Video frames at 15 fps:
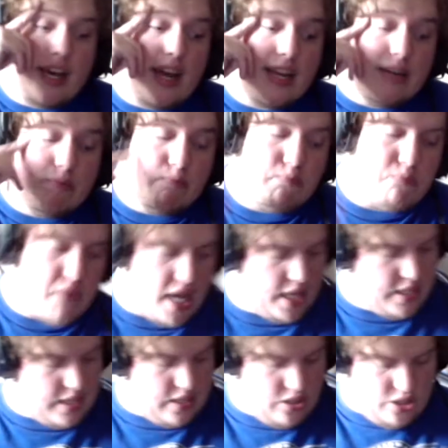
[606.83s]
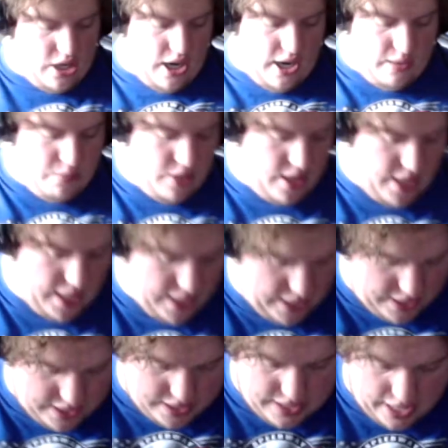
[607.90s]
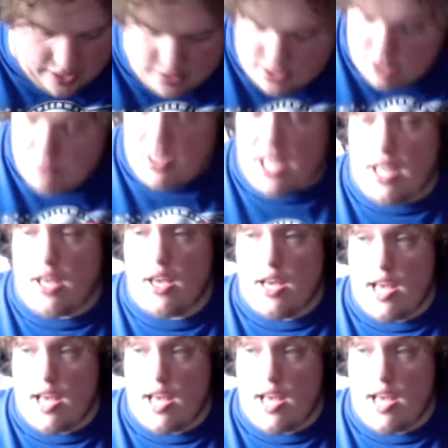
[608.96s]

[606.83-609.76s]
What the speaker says: an amazing job with getting this out to me,